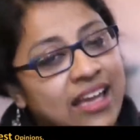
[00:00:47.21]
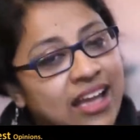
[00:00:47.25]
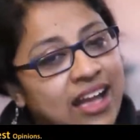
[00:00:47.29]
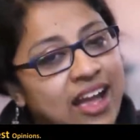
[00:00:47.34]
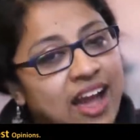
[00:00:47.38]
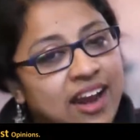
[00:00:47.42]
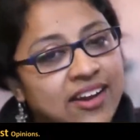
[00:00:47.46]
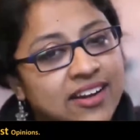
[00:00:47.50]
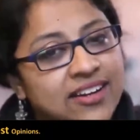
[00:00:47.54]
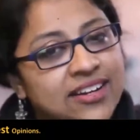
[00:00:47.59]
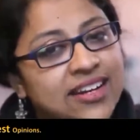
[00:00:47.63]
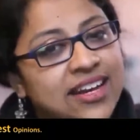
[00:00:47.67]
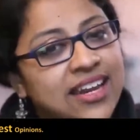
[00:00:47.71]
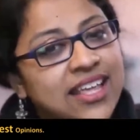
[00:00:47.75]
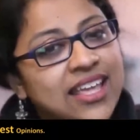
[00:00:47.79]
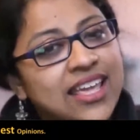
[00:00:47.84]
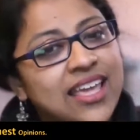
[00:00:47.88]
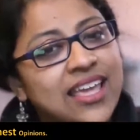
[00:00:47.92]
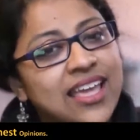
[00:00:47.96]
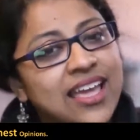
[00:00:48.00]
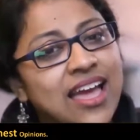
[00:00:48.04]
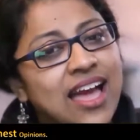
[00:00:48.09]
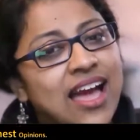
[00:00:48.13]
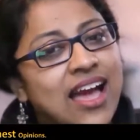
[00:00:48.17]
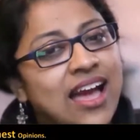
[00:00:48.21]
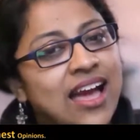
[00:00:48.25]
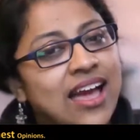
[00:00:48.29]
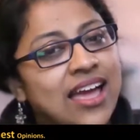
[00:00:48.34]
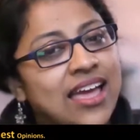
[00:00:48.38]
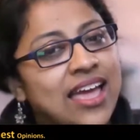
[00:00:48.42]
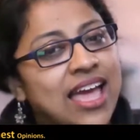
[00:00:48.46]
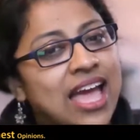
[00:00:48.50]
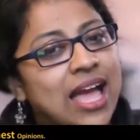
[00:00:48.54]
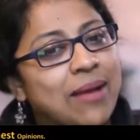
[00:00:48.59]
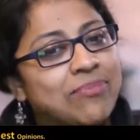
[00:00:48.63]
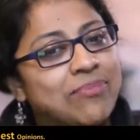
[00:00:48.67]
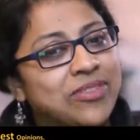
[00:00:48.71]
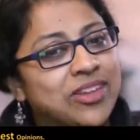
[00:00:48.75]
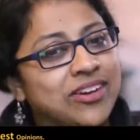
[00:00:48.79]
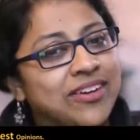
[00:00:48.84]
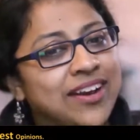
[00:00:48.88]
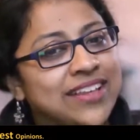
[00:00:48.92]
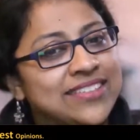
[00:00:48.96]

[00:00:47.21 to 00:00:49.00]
Currently, I'm a